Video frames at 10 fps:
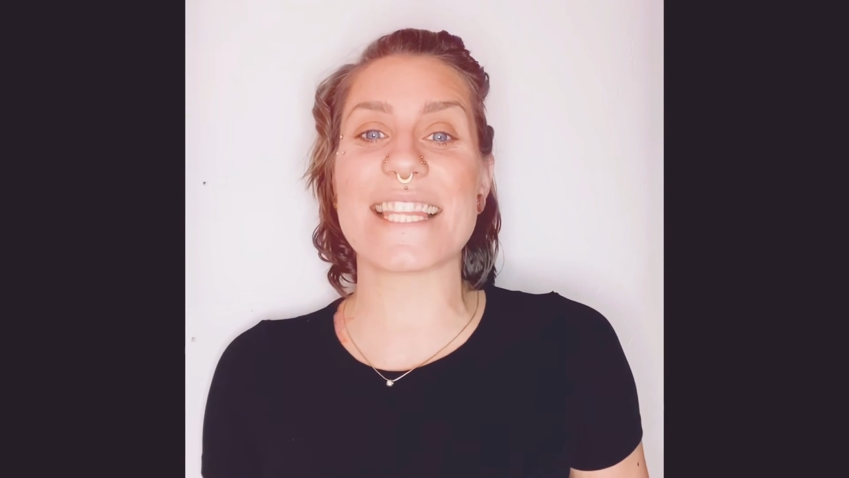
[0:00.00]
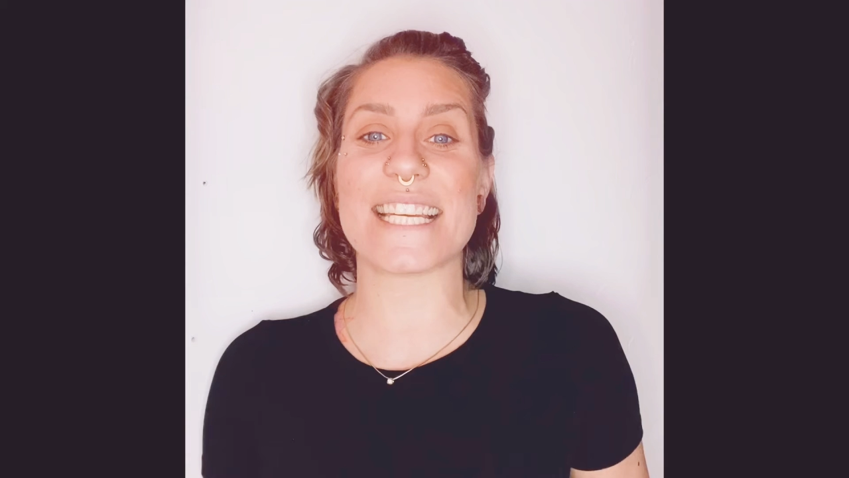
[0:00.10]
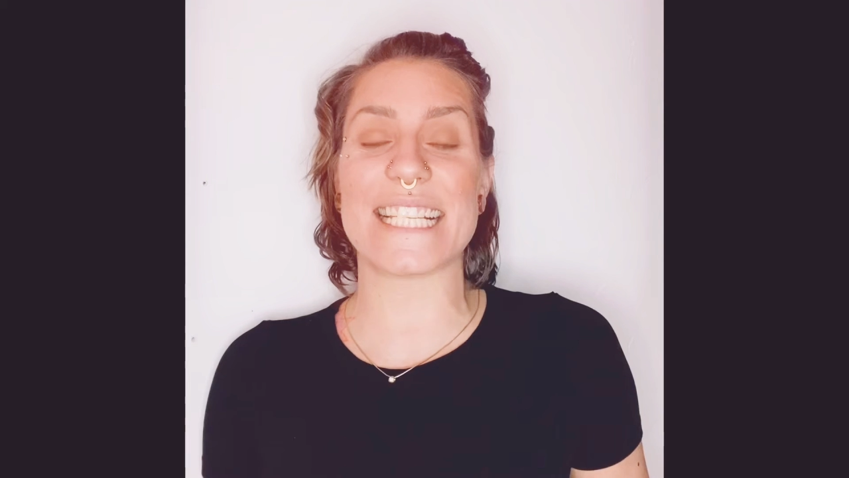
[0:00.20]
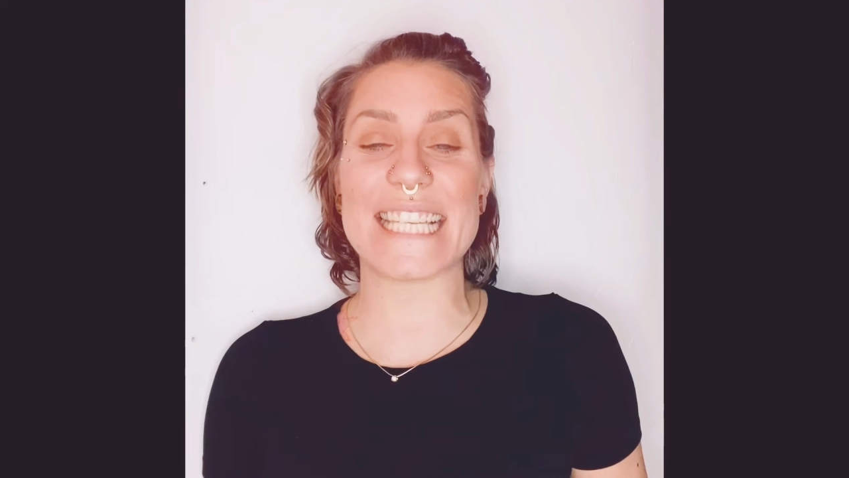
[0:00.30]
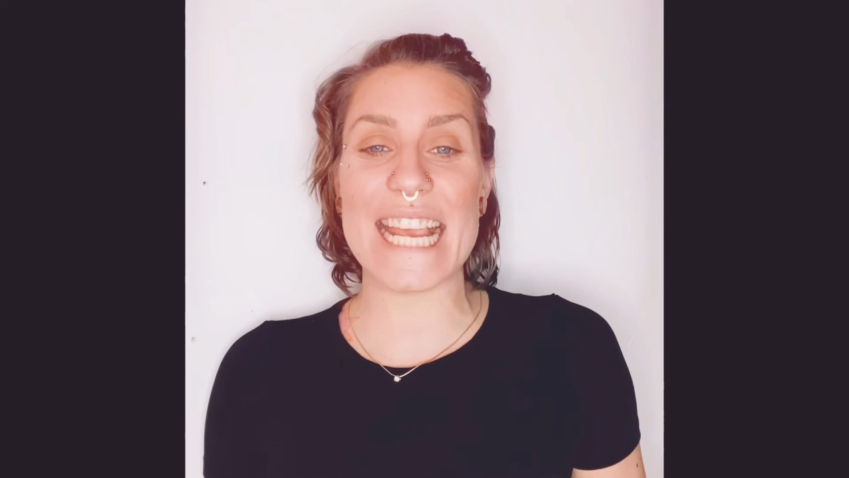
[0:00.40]
the
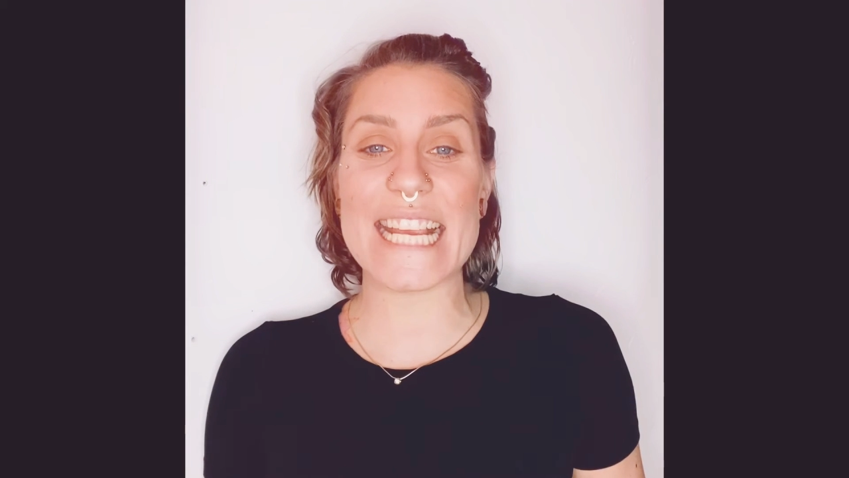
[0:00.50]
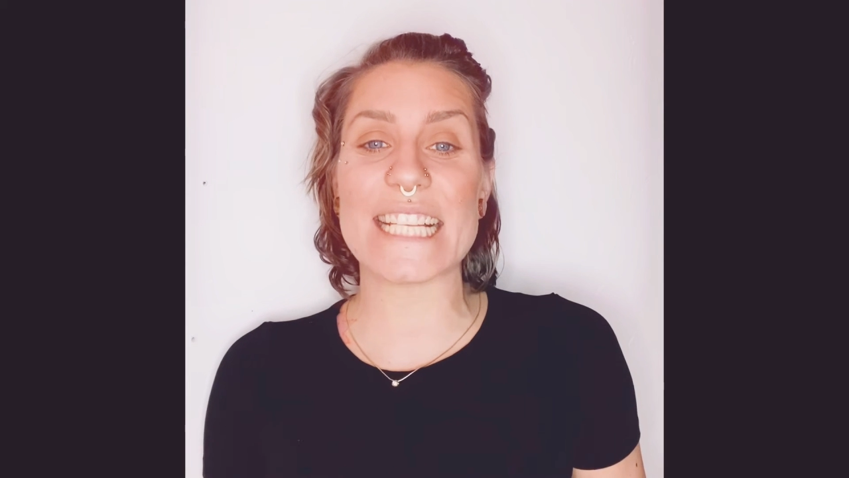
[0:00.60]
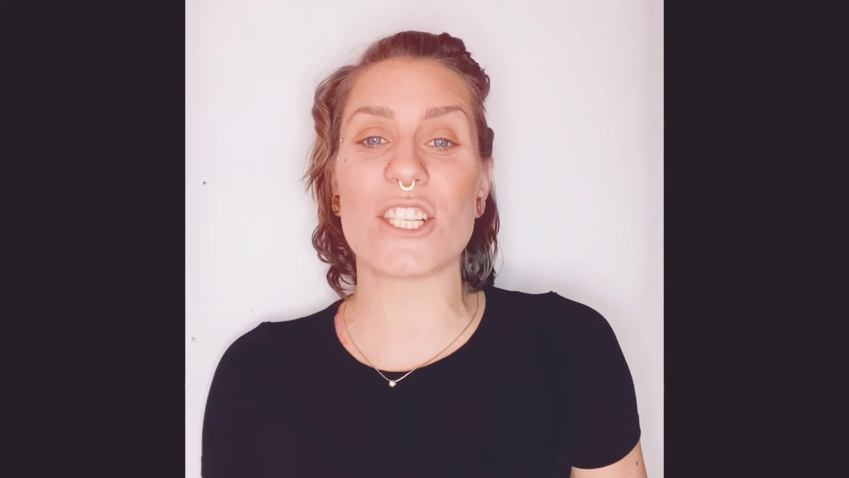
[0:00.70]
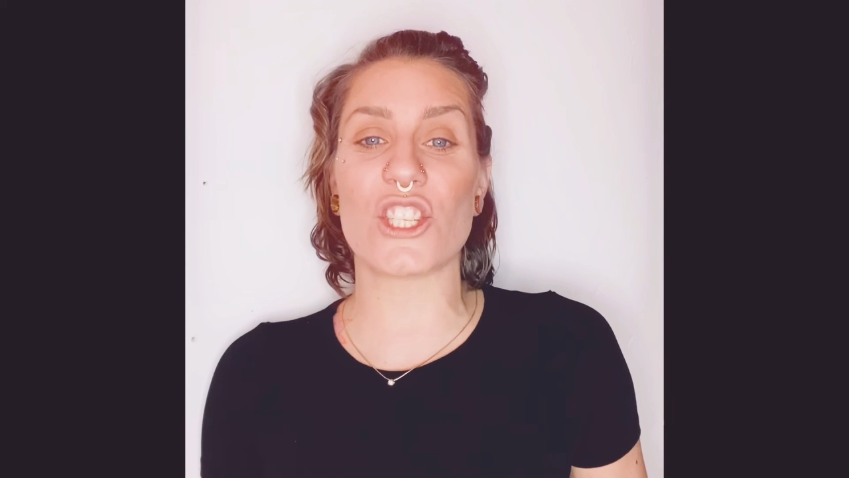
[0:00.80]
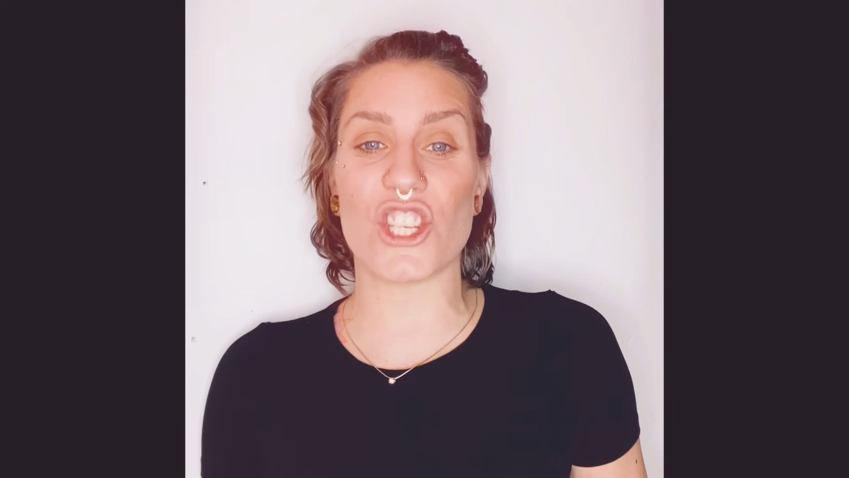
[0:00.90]

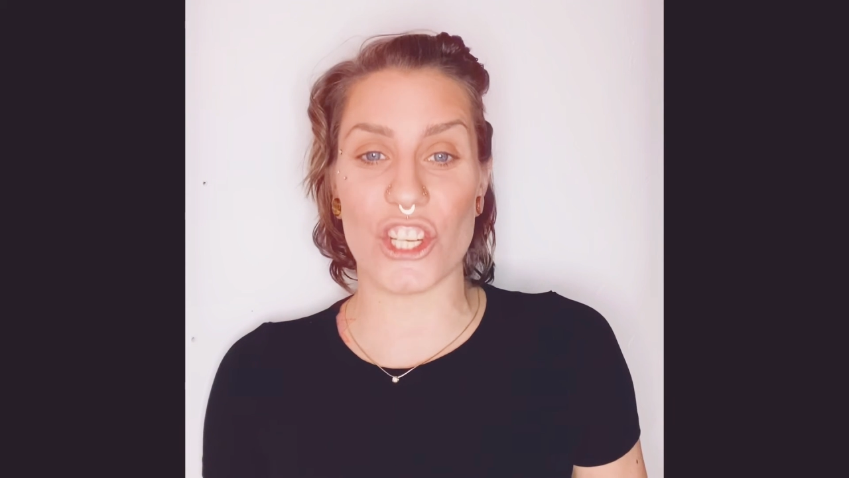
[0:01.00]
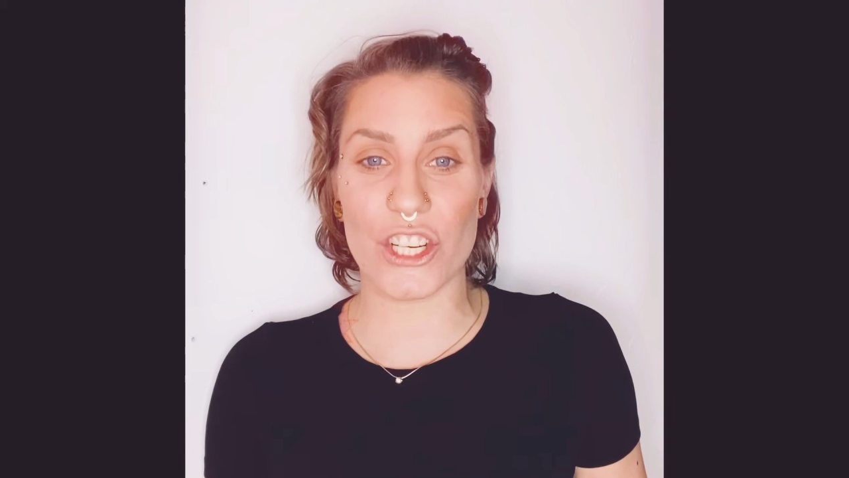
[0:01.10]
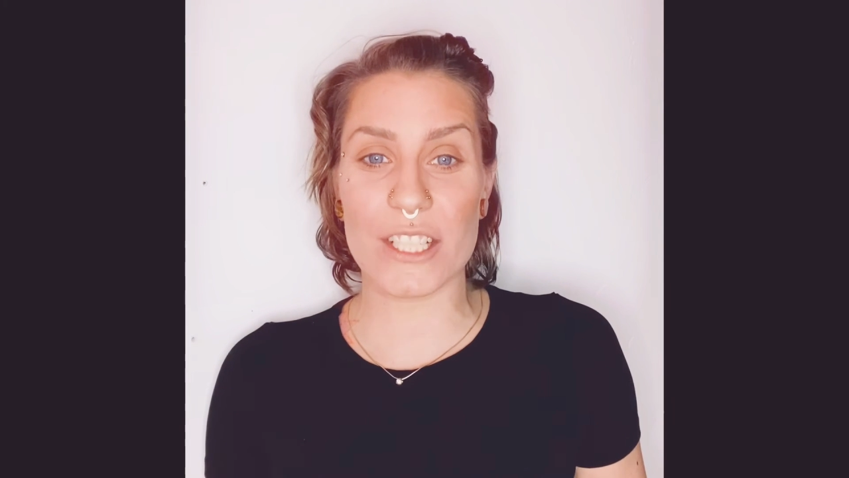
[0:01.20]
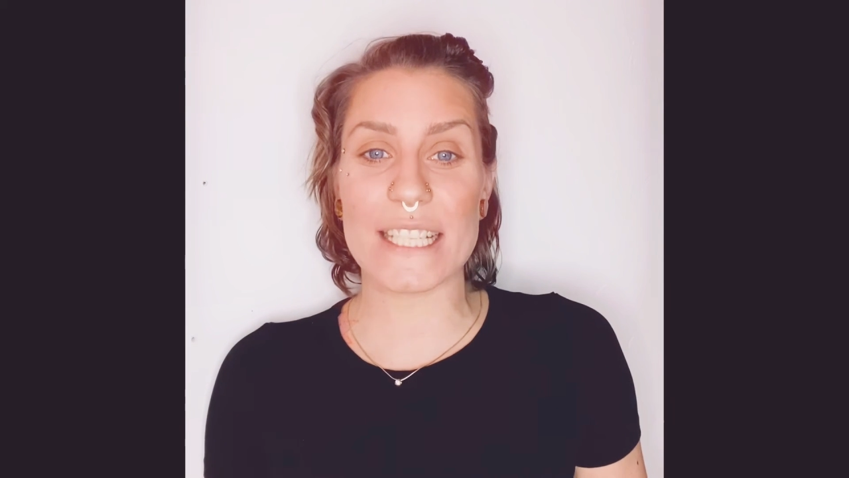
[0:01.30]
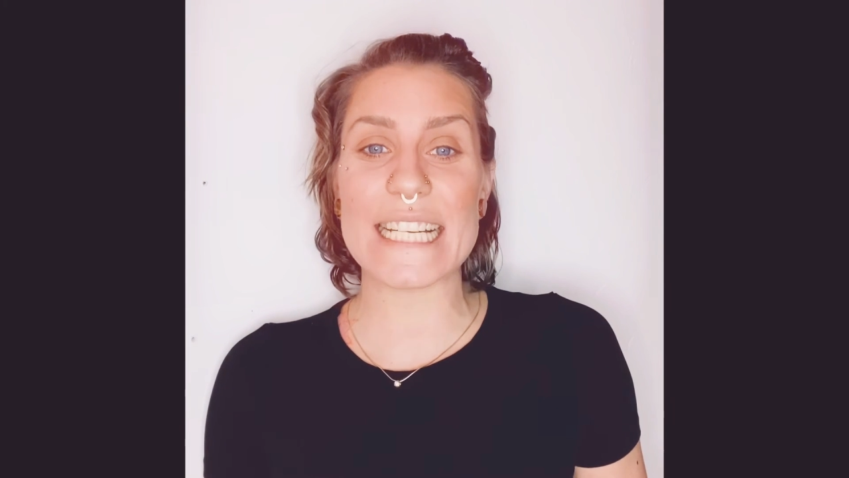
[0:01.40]
day's dirt